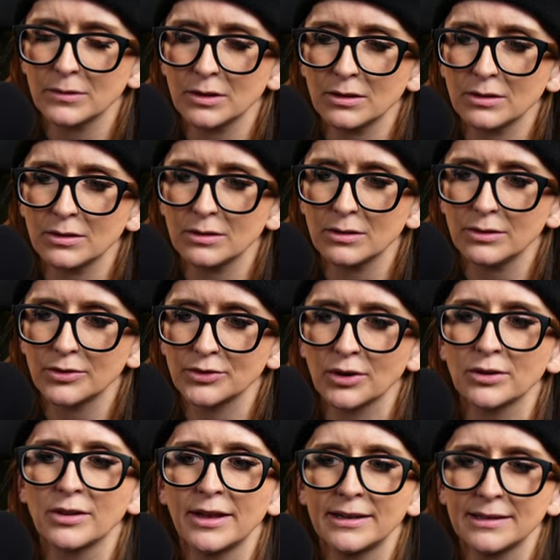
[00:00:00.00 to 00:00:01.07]
to uh,
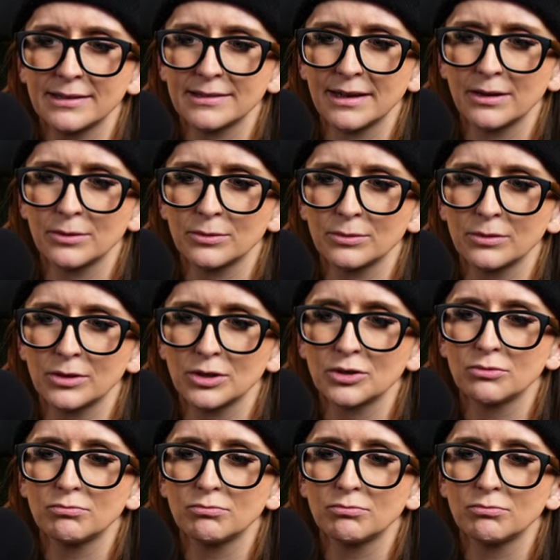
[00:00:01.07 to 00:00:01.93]
start laying down the